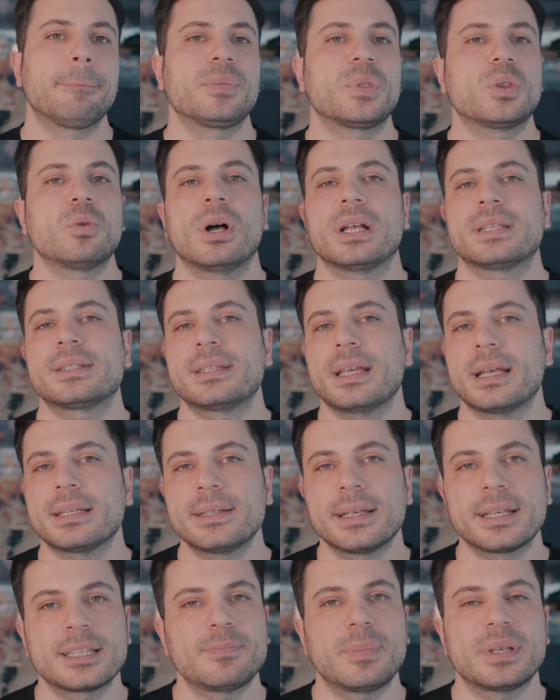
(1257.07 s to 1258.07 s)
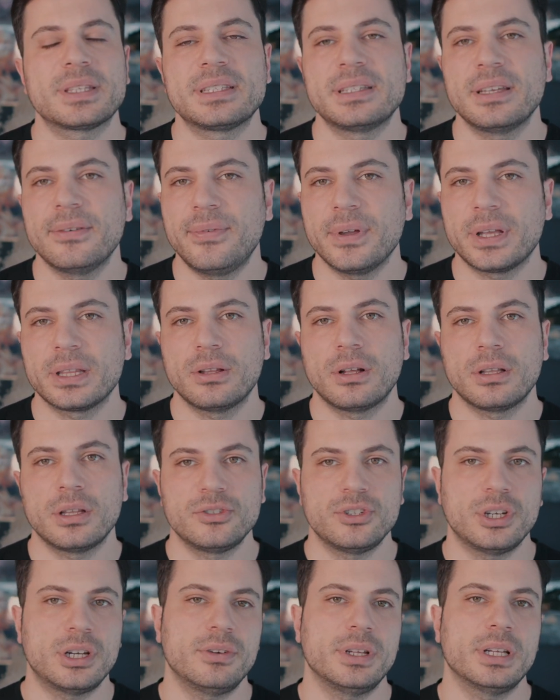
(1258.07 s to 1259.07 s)
to assessing specific
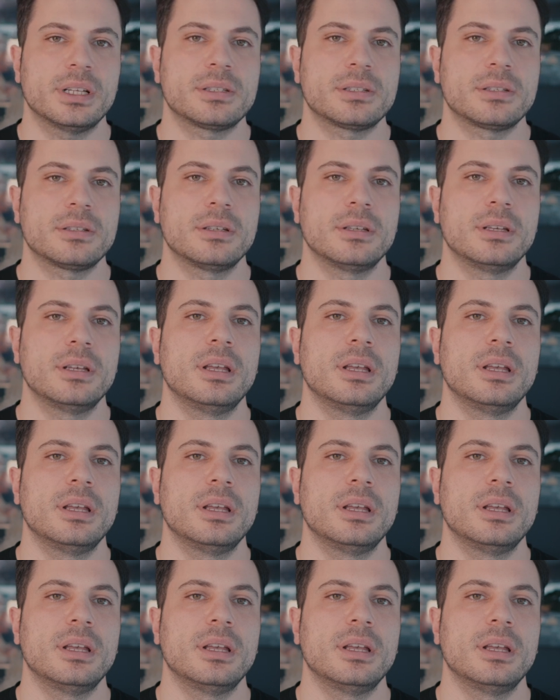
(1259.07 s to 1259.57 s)
knowledge areas,